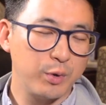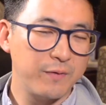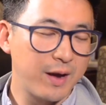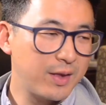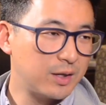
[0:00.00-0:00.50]
We
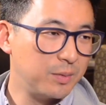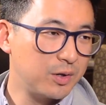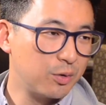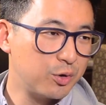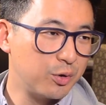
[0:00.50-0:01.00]
find that to be
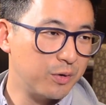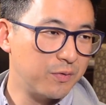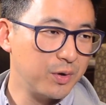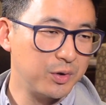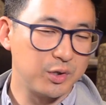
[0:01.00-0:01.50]
so true at
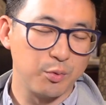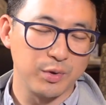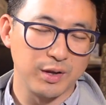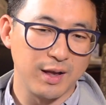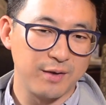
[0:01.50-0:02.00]
Fieldstone
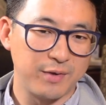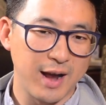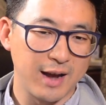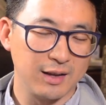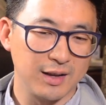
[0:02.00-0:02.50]
with a lot of our
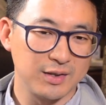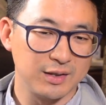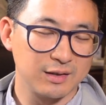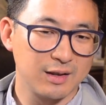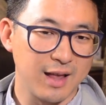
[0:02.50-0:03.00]

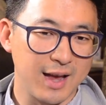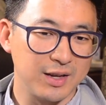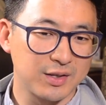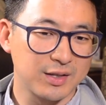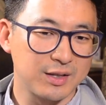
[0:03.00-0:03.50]
adolescent
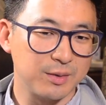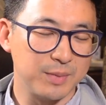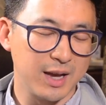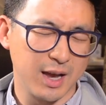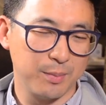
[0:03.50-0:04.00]
clients, to
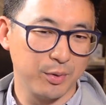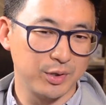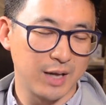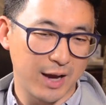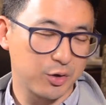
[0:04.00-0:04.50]
be able
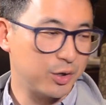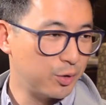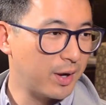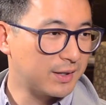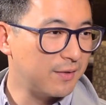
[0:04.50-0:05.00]
to actually
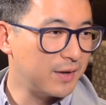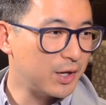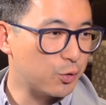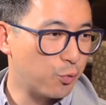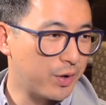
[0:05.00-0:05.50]
do
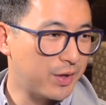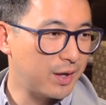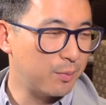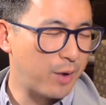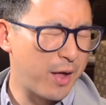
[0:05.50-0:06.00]
activities with
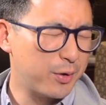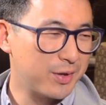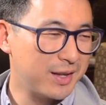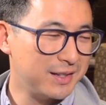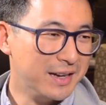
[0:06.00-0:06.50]
them rather
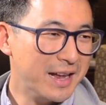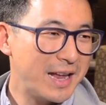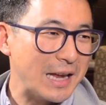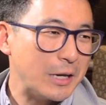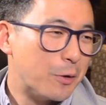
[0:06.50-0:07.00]
than,
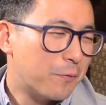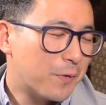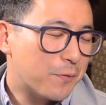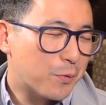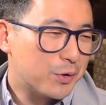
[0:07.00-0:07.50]
you know,
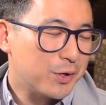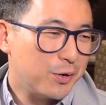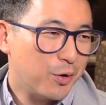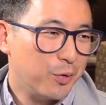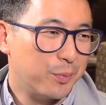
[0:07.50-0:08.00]
for a
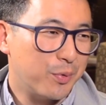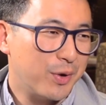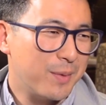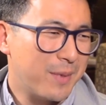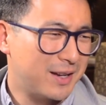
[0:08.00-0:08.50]
14-year-old
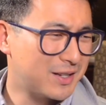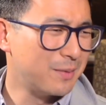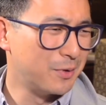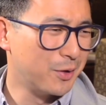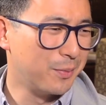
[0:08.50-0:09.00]
boy, it might seem
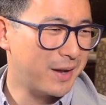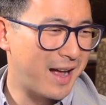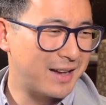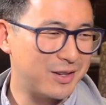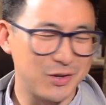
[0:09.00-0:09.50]
a little bit
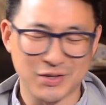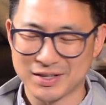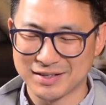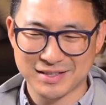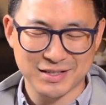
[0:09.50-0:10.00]
odd to
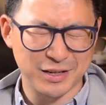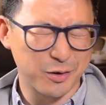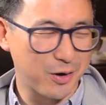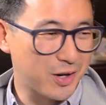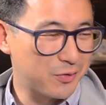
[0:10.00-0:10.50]
just sit
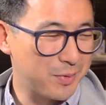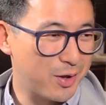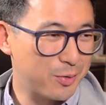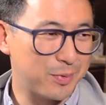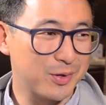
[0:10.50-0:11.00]
across from
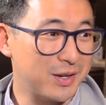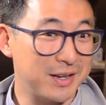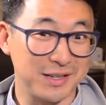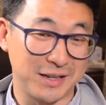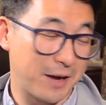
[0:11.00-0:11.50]
another person
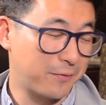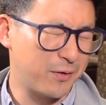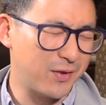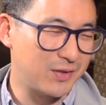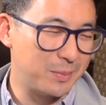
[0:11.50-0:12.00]
and talk for
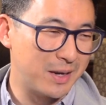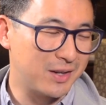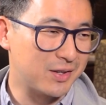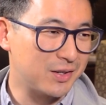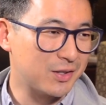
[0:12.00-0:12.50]
50
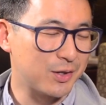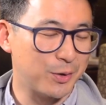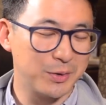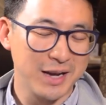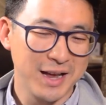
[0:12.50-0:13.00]
minutes. And
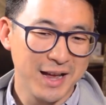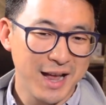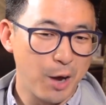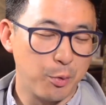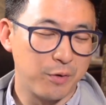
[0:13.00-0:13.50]
so
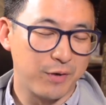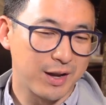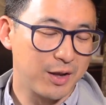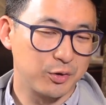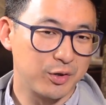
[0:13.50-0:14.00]
one of our
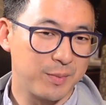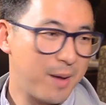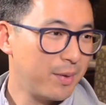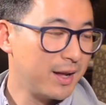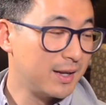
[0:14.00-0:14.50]
counselors
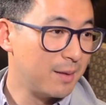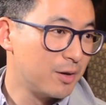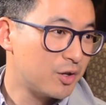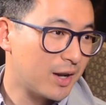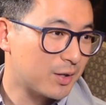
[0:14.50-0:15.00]
might play a game
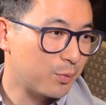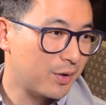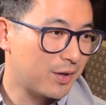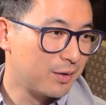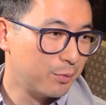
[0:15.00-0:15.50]
of chess
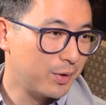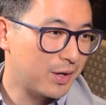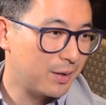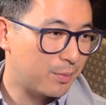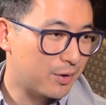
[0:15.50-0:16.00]
with
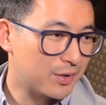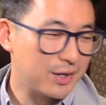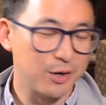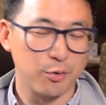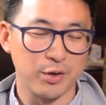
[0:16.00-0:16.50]
the
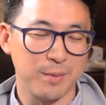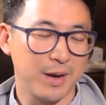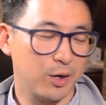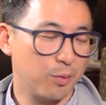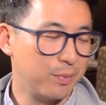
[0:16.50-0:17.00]
person, or they
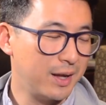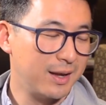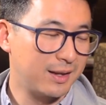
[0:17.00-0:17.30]
might go play